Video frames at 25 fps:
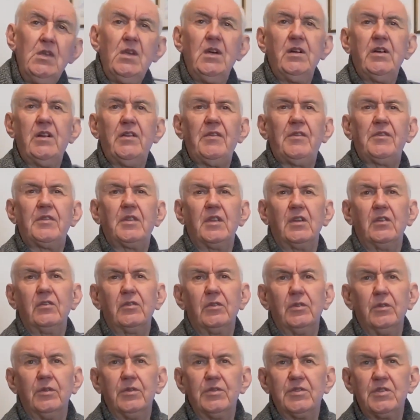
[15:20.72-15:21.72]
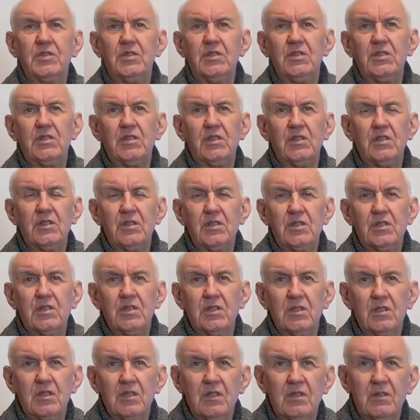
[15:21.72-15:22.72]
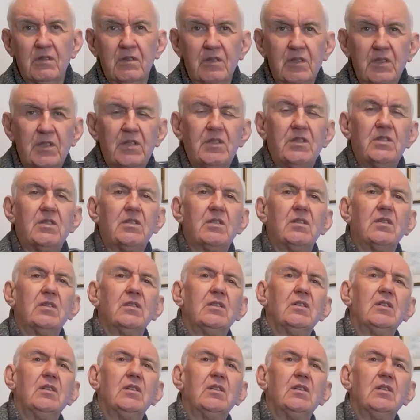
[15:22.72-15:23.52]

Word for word: Another thing, of course, is that this